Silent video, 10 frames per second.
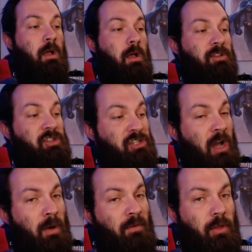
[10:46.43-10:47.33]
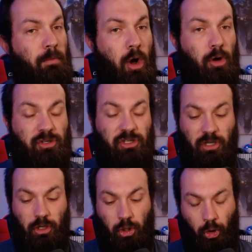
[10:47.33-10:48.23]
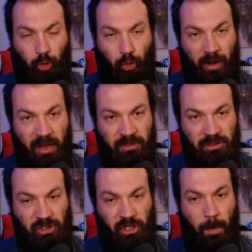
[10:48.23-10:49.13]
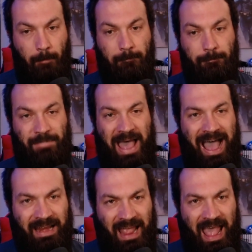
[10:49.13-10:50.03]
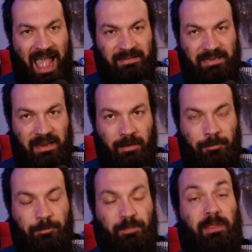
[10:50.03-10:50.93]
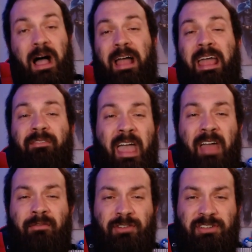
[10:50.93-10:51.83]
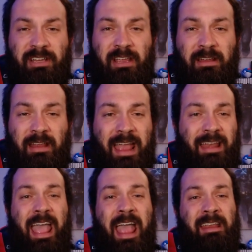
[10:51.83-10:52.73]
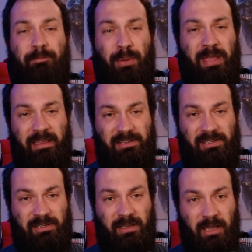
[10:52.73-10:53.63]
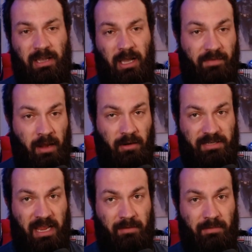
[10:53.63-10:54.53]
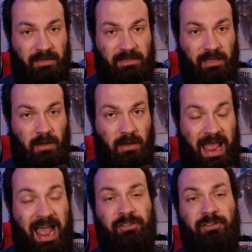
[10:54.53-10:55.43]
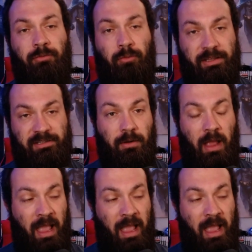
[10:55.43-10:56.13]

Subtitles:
Some of the most cringe, bad acting I have ever seen in any piece of entertainment as of recent.